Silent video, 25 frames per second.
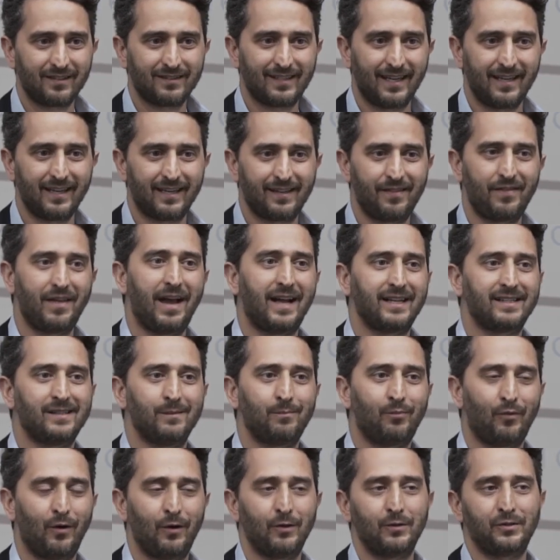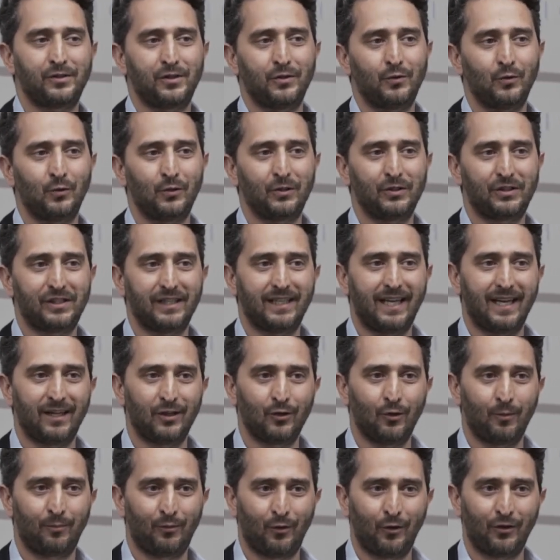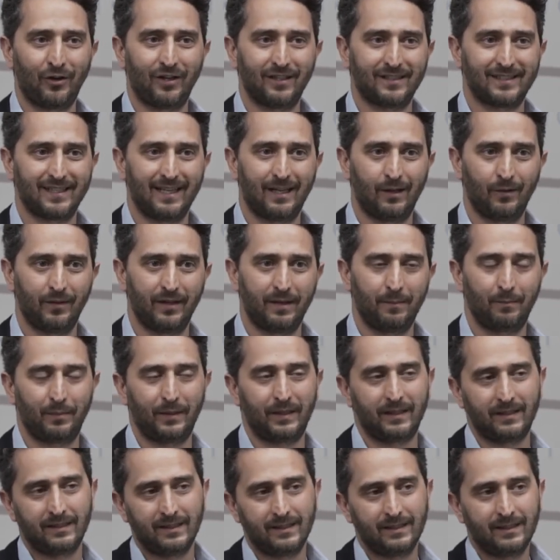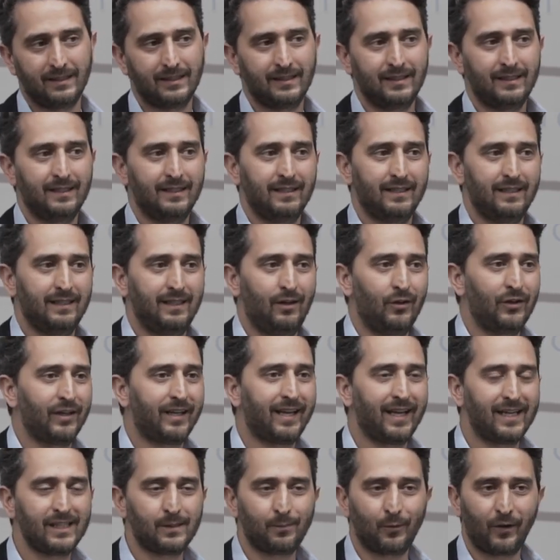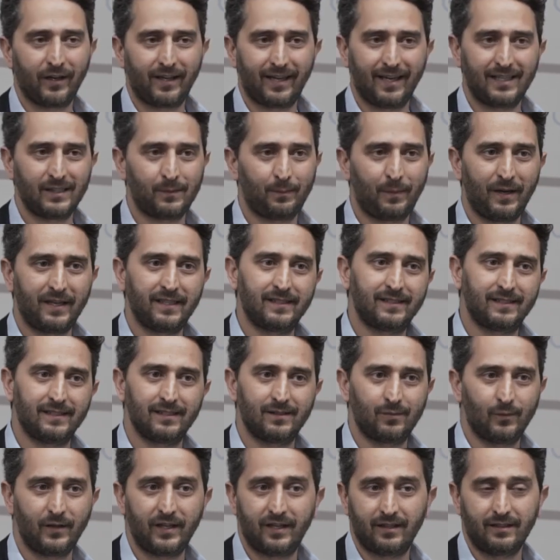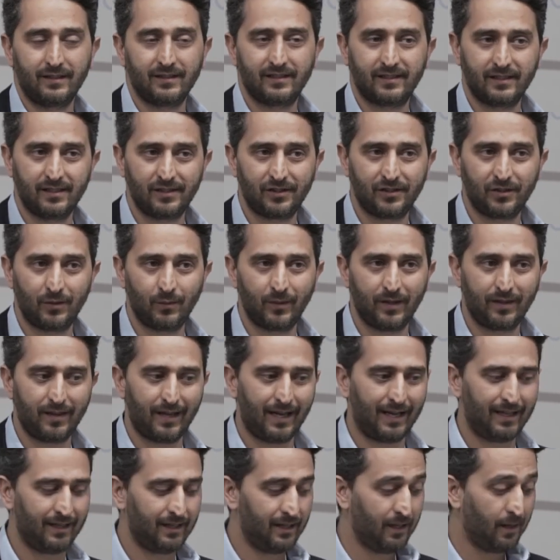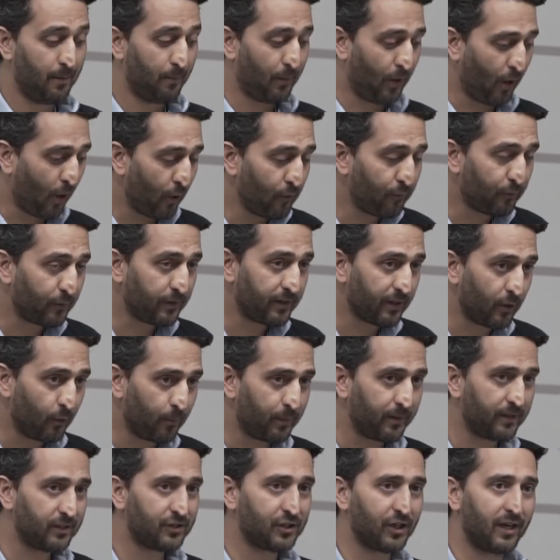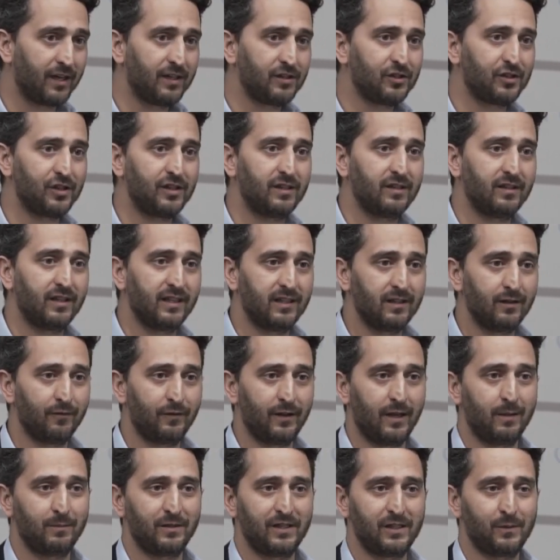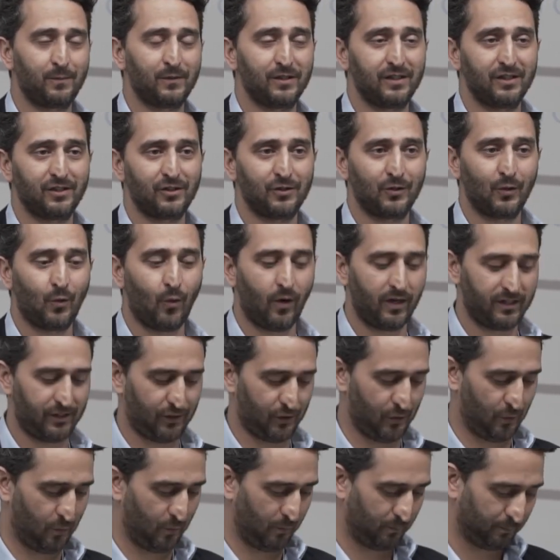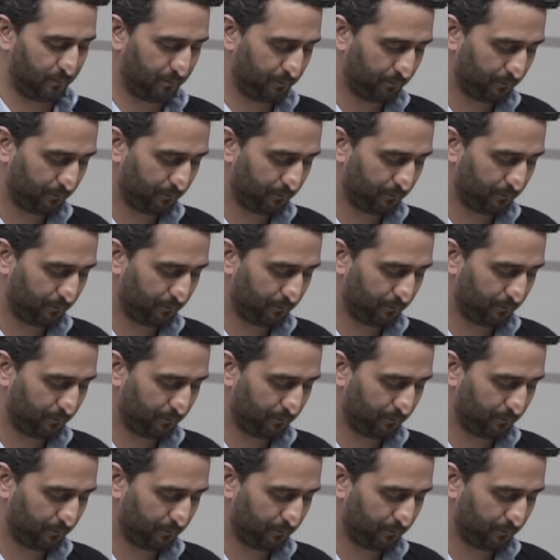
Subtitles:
take that approach in order to get your products out there. But on a case-by-case basis, we can assist you with that, but hopefully there will be a change in the VMD's position quite soon.